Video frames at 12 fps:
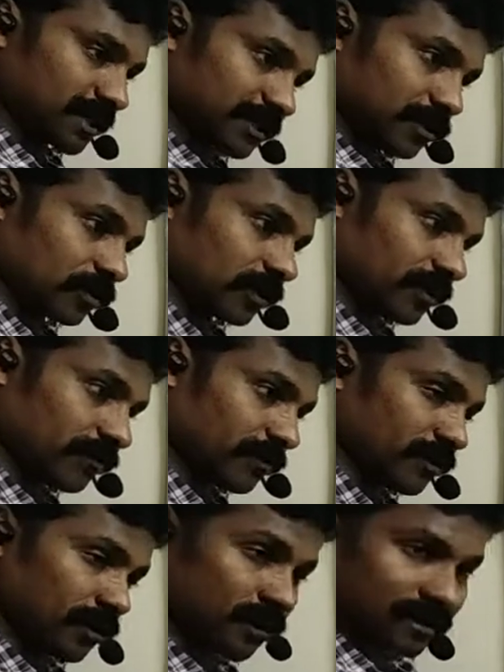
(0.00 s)
second totally
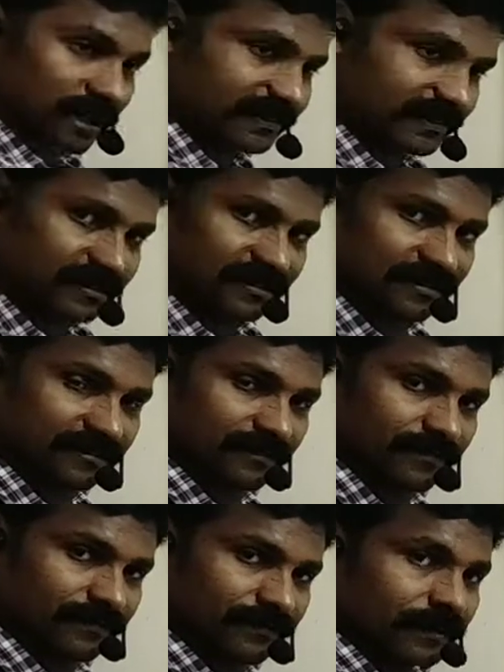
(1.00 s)
4. Not like that.
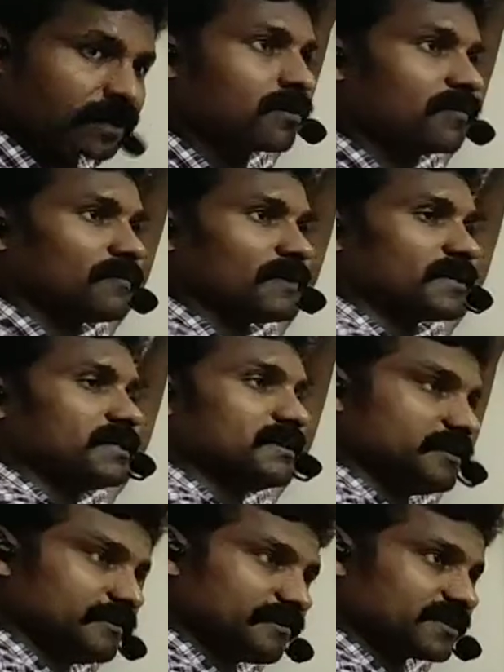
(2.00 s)

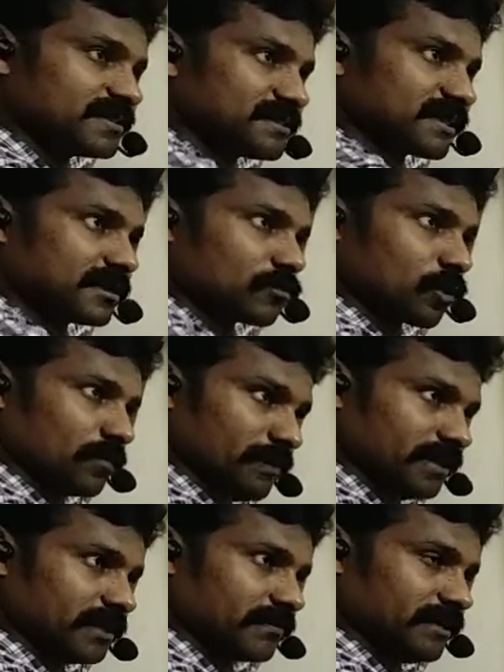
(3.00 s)
First second 1
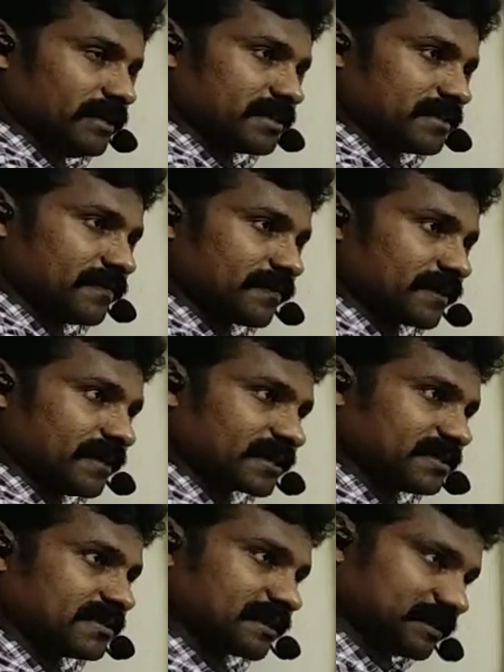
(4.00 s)
meter means
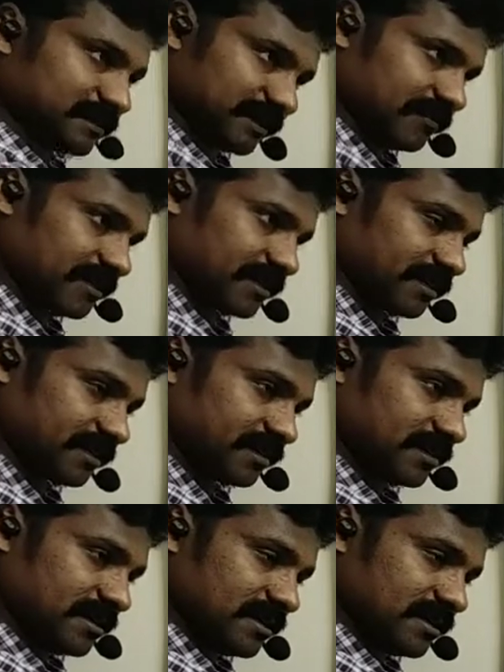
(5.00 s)
next second 3 meter.